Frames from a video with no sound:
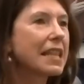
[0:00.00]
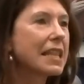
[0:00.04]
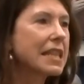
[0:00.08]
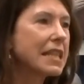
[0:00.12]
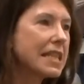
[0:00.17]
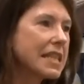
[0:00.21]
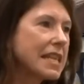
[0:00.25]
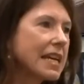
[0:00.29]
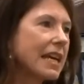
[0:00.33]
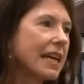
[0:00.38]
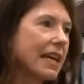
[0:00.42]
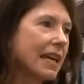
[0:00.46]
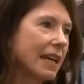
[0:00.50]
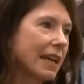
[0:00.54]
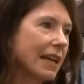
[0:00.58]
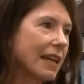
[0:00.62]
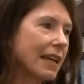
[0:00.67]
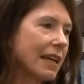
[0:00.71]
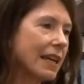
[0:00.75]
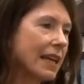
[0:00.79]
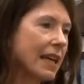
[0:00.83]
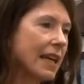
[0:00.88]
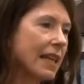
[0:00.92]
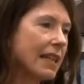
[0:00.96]
thing
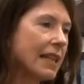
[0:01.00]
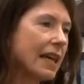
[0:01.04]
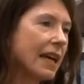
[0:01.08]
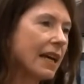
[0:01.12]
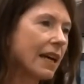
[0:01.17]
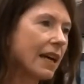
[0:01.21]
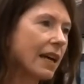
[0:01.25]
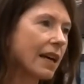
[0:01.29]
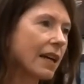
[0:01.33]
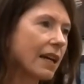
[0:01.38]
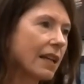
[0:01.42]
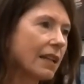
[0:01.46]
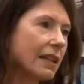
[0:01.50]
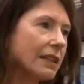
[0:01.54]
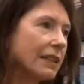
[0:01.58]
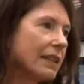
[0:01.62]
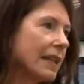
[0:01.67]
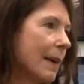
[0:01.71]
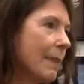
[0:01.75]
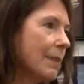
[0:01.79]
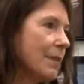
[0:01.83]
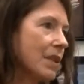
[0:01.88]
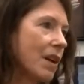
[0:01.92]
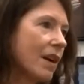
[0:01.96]
that
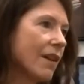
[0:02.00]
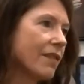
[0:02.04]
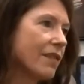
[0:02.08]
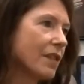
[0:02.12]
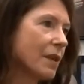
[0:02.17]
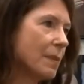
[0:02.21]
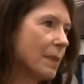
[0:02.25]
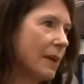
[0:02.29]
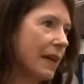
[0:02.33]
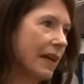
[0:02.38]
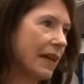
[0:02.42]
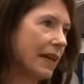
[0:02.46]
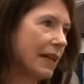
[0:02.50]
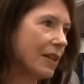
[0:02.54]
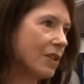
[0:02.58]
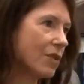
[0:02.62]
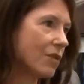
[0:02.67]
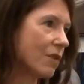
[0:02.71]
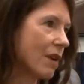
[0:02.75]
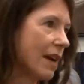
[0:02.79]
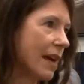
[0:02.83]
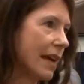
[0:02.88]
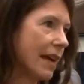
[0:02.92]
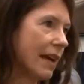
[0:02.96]
leapt off the page,
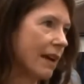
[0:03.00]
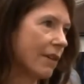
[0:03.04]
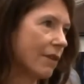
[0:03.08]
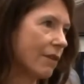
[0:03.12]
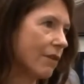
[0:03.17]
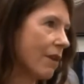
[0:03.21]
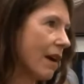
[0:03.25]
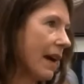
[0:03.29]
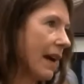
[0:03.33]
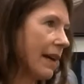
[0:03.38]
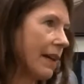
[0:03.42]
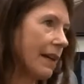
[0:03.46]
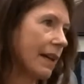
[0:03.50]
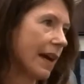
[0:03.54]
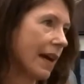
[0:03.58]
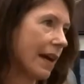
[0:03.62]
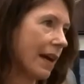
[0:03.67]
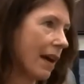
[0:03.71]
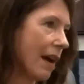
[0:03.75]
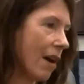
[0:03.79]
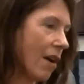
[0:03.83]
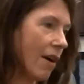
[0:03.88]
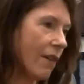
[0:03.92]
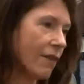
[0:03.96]
right, right
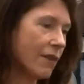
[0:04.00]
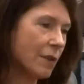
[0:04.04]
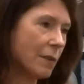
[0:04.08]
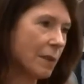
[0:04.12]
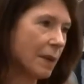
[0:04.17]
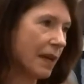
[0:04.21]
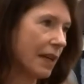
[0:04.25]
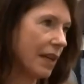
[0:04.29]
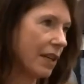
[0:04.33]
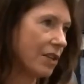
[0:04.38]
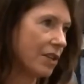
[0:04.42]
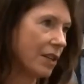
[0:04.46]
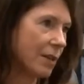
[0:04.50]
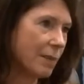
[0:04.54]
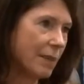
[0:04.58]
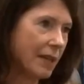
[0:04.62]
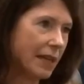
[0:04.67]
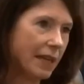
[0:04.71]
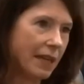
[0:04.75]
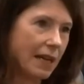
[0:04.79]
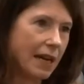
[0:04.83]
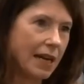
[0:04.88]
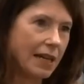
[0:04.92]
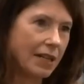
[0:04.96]
at, off the page at me,
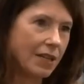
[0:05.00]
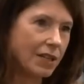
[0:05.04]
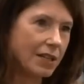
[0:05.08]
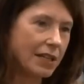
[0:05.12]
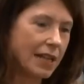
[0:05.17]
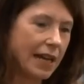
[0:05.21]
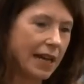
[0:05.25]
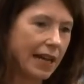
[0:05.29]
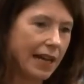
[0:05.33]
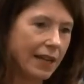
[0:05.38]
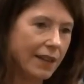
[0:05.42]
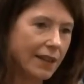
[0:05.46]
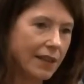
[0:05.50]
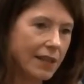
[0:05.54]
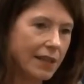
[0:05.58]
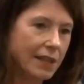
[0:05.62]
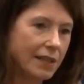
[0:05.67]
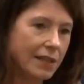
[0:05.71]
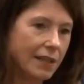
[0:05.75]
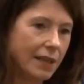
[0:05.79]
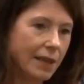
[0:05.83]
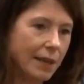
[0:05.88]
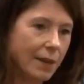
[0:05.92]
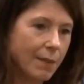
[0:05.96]
and I just had
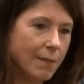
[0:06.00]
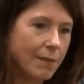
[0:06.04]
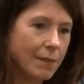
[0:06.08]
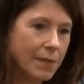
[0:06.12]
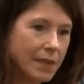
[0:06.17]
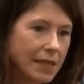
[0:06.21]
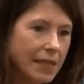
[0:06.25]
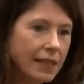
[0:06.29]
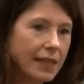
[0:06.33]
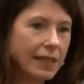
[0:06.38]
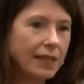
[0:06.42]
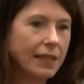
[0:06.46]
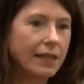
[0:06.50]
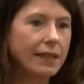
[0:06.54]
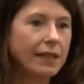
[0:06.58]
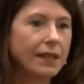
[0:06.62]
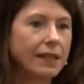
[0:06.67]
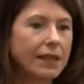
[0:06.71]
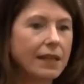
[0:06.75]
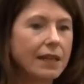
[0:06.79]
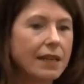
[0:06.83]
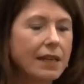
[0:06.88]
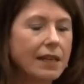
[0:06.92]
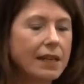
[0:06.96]
this immediate
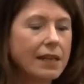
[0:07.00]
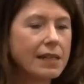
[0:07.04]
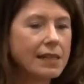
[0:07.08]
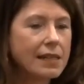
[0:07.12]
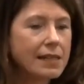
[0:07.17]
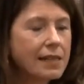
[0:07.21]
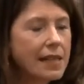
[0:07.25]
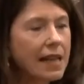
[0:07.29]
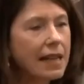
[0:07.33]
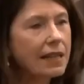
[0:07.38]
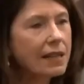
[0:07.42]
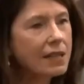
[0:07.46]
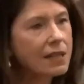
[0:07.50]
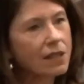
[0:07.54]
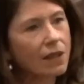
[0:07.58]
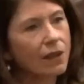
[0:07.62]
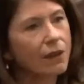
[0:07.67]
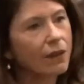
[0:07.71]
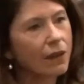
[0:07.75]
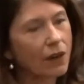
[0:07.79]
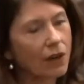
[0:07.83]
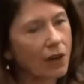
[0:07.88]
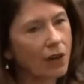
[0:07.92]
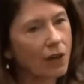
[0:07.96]
sense of
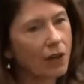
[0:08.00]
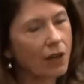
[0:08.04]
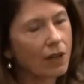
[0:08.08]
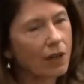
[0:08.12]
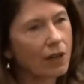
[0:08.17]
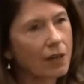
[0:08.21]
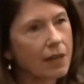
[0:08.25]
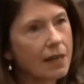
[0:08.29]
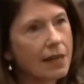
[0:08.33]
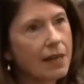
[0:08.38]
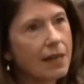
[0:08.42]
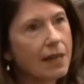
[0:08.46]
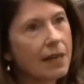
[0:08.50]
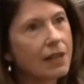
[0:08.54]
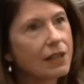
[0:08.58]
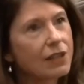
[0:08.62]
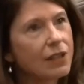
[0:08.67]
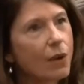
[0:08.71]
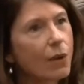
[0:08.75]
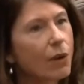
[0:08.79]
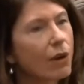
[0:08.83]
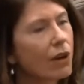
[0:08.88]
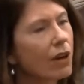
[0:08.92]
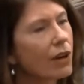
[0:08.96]
her.
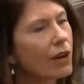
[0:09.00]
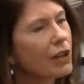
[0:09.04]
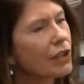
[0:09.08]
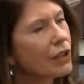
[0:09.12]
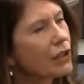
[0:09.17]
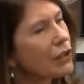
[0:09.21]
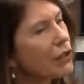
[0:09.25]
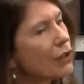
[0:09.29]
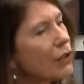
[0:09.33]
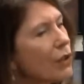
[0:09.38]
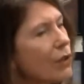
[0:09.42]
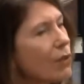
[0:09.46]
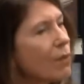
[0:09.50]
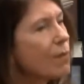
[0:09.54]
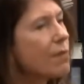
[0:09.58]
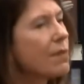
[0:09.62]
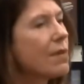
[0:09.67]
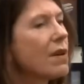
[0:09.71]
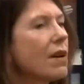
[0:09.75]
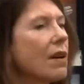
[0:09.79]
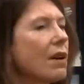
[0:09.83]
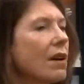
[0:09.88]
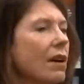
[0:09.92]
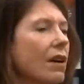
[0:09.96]
So her
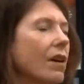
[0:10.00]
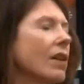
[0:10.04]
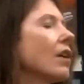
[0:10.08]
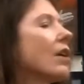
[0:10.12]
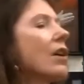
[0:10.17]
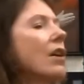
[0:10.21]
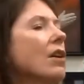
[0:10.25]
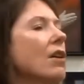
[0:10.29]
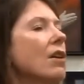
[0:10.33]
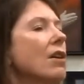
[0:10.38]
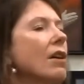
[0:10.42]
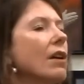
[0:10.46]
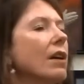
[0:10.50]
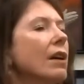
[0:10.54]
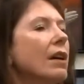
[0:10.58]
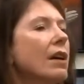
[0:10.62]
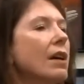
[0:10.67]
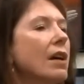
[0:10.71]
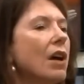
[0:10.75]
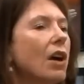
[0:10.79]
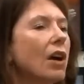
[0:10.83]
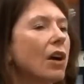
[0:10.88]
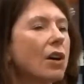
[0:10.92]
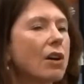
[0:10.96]
humor, her
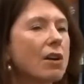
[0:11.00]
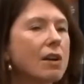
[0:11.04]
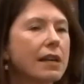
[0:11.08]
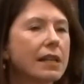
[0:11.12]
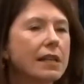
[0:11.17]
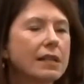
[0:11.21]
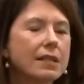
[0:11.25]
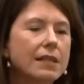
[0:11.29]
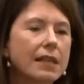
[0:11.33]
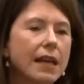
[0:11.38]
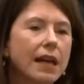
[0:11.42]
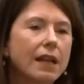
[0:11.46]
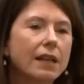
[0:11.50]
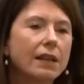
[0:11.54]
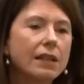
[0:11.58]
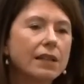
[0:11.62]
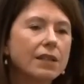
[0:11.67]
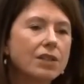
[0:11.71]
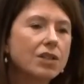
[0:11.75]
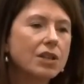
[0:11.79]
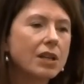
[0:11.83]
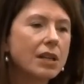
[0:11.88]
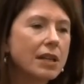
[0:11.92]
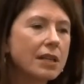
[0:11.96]
her
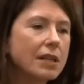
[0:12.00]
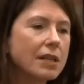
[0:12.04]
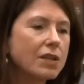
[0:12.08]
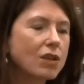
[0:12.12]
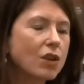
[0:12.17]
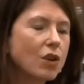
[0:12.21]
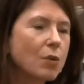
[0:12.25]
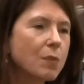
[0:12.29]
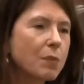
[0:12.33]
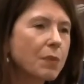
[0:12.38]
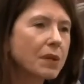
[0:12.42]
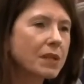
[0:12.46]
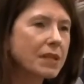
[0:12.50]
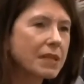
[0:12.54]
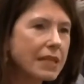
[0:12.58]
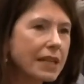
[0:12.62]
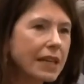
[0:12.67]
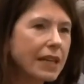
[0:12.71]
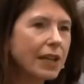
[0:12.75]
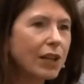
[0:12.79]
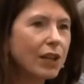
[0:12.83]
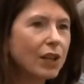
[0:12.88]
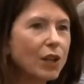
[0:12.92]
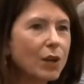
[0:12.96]
intelligence, her
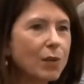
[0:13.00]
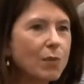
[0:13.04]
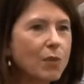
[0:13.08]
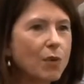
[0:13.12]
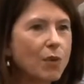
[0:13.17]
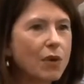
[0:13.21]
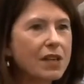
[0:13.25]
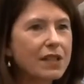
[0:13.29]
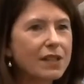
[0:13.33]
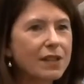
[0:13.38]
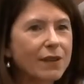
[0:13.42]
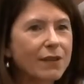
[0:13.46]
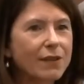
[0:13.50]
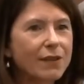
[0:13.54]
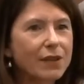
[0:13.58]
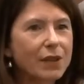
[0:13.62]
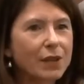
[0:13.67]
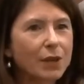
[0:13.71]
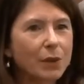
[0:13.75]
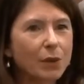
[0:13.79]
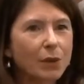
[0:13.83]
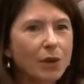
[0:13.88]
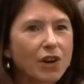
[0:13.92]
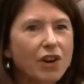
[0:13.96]
particular point of
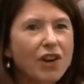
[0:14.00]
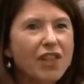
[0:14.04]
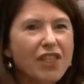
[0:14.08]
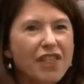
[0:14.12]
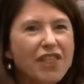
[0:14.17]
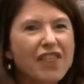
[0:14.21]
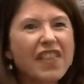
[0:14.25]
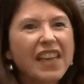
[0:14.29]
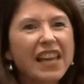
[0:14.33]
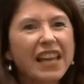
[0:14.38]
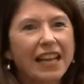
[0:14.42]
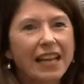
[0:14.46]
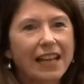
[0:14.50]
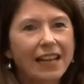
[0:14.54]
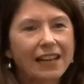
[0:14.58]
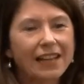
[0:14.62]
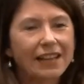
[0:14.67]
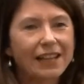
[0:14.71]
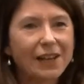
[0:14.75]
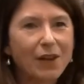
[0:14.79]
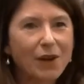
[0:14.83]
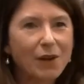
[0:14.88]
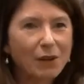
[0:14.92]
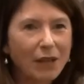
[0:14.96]
view, her thing,
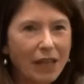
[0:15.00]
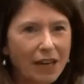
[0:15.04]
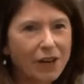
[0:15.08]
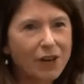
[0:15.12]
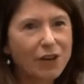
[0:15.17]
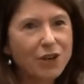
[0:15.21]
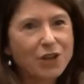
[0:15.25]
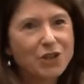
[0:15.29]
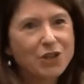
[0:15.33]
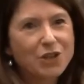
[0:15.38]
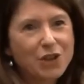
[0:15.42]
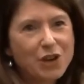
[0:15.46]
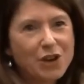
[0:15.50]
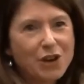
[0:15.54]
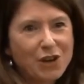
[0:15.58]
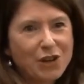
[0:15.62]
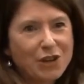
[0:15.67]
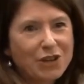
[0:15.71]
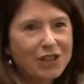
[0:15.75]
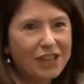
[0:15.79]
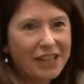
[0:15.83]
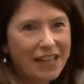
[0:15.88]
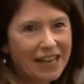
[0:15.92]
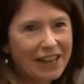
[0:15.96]
you know, like her
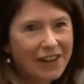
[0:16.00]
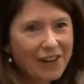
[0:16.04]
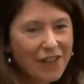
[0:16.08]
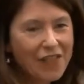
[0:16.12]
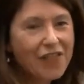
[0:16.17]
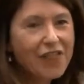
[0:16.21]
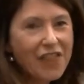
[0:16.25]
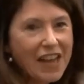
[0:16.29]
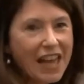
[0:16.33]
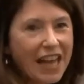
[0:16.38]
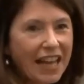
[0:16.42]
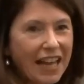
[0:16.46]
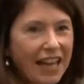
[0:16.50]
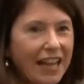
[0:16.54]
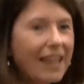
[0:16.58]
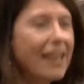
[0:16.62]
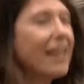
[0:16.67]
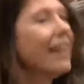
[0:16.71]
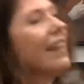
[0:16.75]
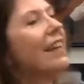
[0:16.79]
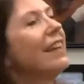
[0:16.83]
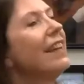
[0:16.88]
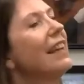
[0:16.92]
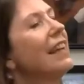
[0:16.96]
zhuzh, like her
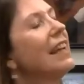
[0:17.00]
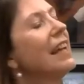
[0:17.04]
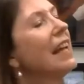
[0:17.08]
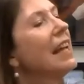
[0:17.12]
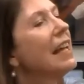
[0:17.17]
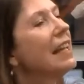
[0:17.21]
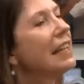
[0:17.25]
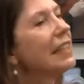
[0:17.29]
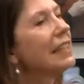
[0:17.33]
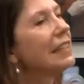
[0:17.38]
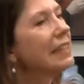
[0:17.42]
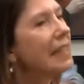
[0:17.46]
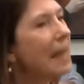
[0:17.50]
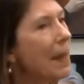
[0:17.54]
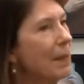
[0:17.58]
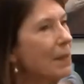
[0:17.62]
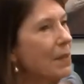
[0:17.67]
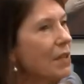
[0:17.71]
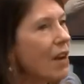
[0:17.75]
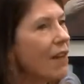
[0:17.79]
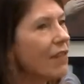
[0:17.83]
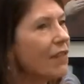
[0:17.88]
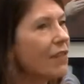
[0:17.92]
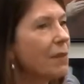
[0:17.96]
thing, leapt
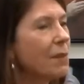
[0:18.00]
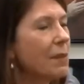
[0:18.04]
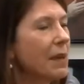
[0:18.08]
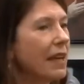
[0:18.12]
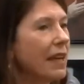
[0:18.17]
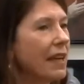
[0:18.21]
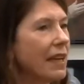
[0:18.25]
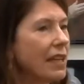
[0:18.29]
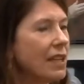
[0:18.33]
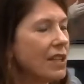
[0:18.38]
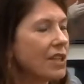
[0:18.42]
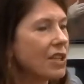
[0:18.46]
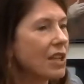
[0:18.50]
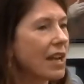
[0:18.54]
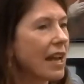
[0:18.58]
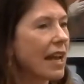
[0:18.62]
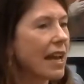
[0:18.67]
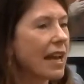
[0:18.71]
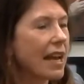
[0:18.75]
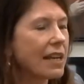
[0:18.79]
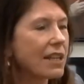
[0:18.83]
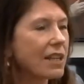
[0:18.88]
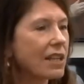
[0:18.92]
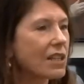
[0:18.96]
off the page,
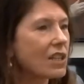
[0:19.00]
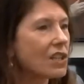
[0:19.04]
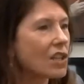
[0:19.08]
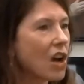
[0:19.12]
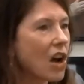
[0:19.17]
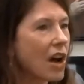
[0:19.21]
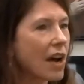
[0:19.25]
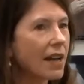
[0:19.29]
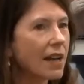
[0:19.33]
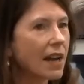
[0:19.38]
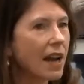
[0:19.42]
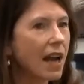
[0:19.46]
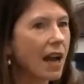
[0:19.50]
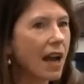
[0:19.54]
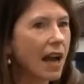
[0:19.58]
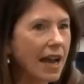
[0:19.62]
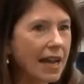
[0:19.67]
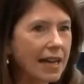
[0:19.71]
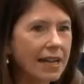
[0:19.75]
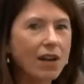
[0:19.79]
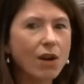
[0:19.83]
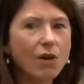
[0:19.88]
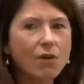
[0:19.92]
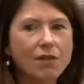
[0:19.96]
and I just thought,
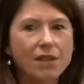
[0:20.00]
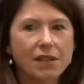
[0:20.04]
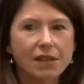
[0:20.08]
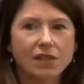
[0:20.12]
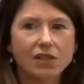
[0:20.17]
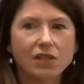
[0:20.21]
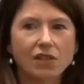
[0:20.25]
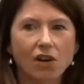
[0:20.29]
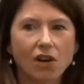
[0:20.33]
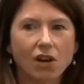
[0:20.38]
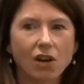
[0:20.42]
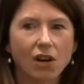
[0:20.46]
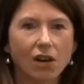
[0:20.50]
I know this girl